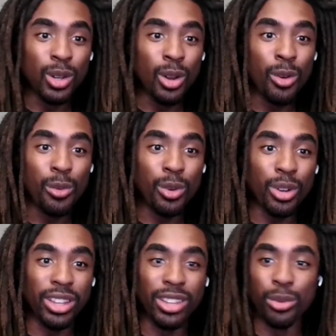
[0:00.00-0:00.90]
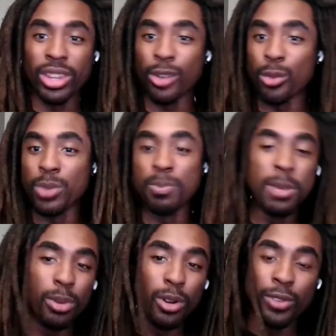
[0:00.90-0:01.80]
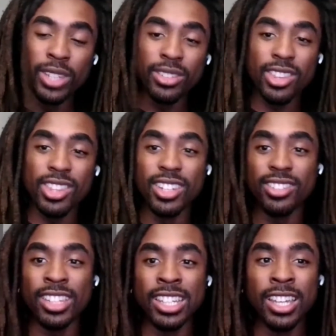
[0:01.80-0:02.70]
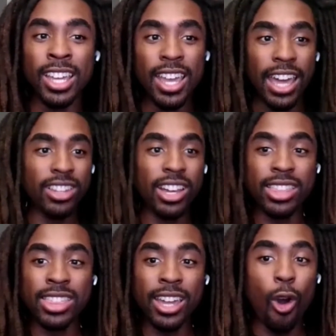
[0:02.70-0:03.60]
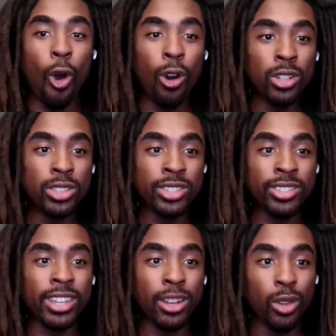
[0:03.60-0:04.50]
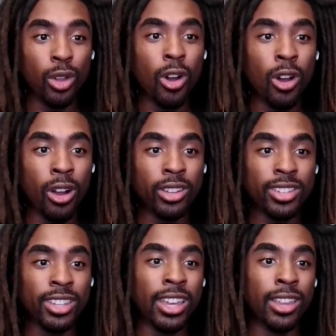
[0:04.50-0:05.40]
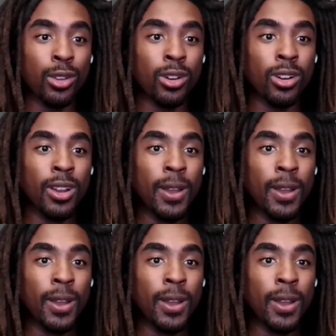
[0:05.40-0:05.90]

like with people of his ethnicity, and like they all just get along together